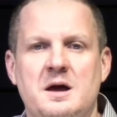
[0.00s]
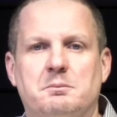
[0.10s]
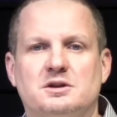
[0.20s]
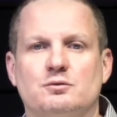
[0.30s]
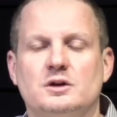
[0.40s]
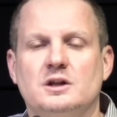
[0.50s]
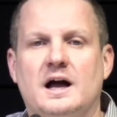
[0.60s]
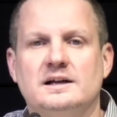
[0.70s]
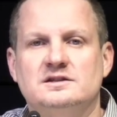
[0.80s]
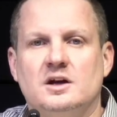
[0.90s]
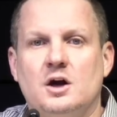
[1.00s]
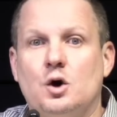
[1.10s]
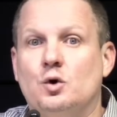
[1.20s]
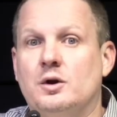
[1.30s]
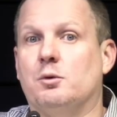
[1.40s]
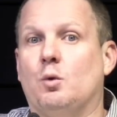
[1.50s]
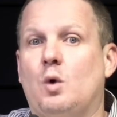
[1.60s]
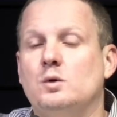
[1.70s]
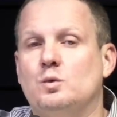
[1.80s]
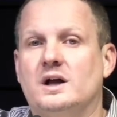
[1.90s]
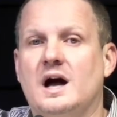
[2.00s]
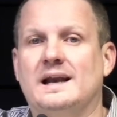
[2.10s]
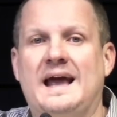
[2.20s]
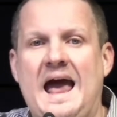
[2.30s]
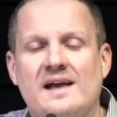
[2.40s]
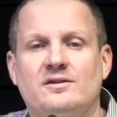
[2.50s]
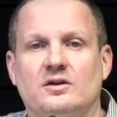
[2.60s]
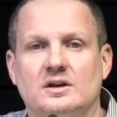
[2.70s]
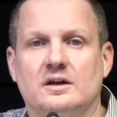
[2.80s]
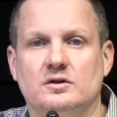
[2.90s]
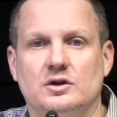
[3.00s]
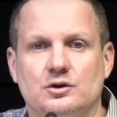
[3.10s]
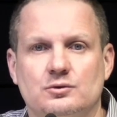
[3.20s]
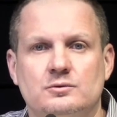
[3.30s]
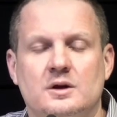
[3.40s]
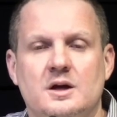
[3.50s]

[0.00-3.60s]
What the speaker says: but to realize, number one, what God hasn't given you,